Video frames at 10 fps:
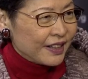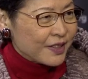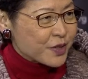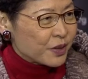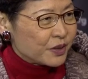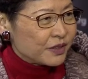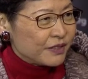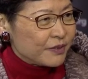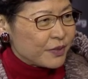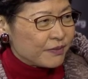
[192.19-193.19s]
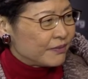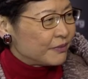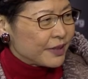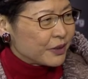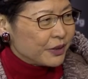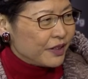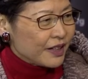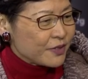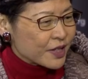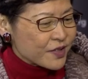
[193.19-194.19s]
So we could
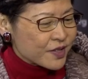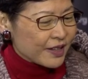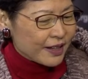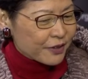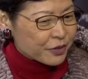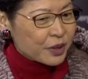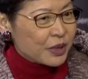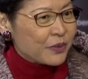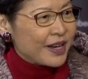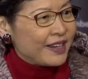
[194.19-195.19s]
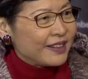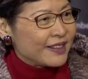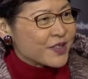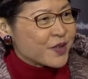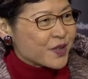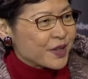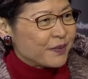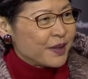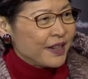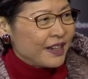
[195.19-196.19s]
not just throw away a
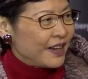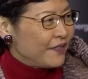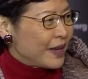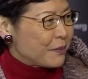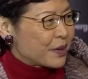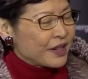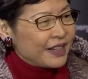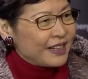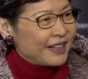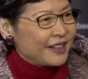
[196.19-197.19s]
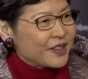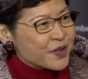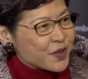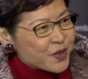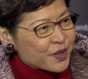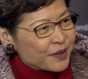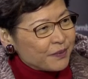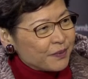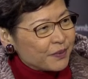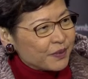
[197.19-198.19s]
system and then bring in another system.